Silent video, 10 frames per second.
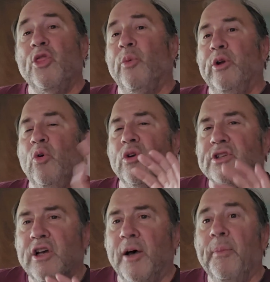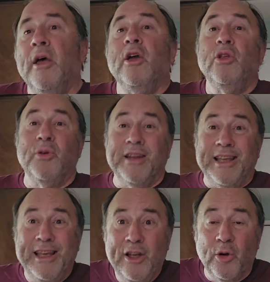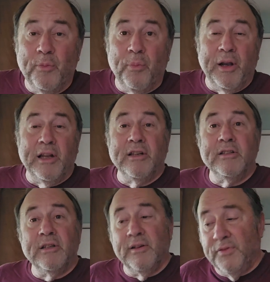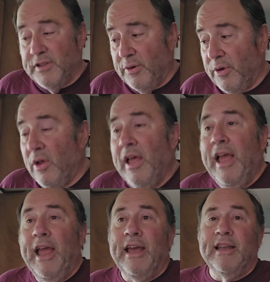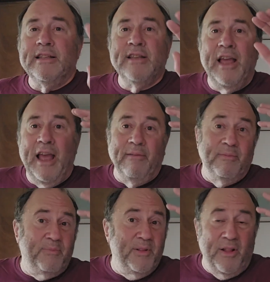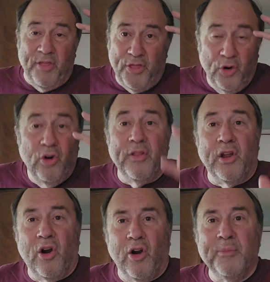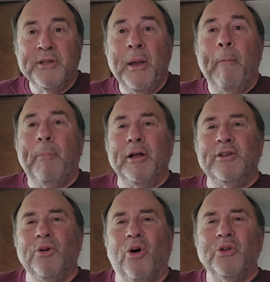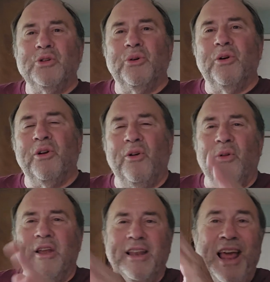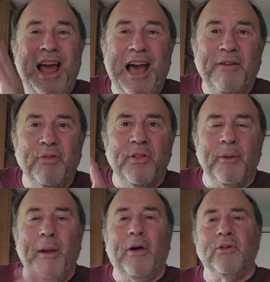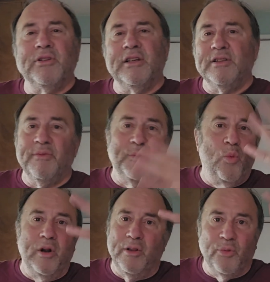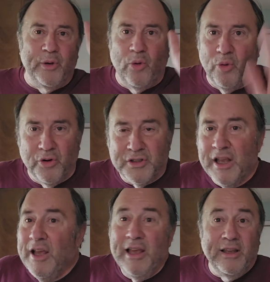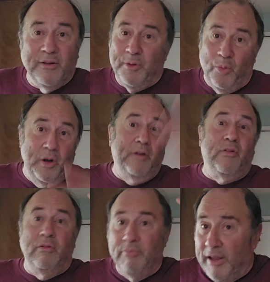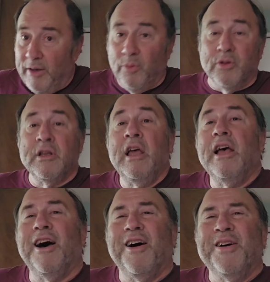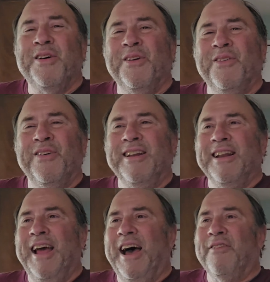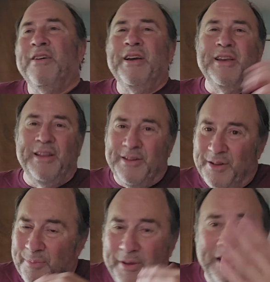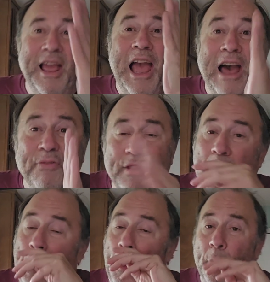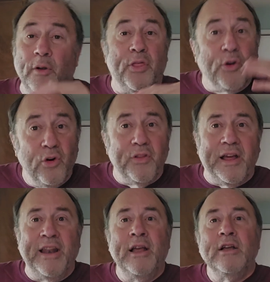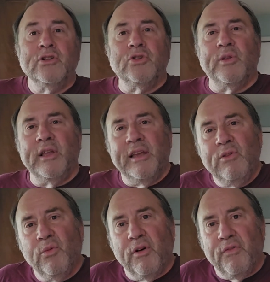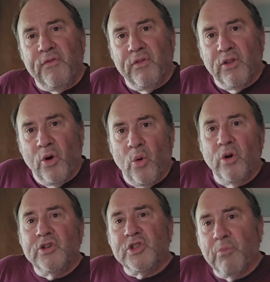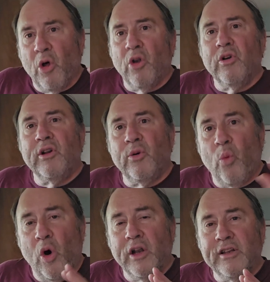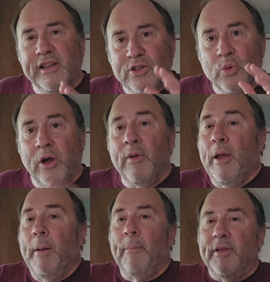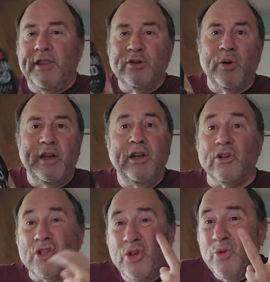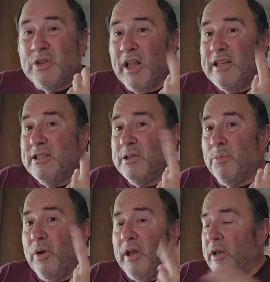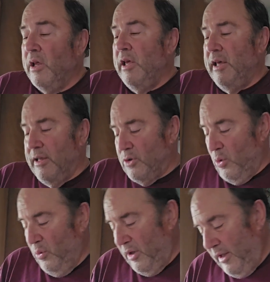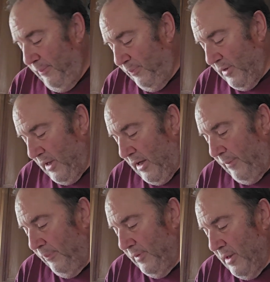3/4 cup, you get a keto brand of cereal, and it's a third of the carbs, but you also are only getting half of the amount. It'll say 1 3/4. It'll be whatever that equals, or 1 1/2. It's going to be half of that or a third of that. So they give you a lower, smaller quantity as well. But this right here, 2 slices of bread is only going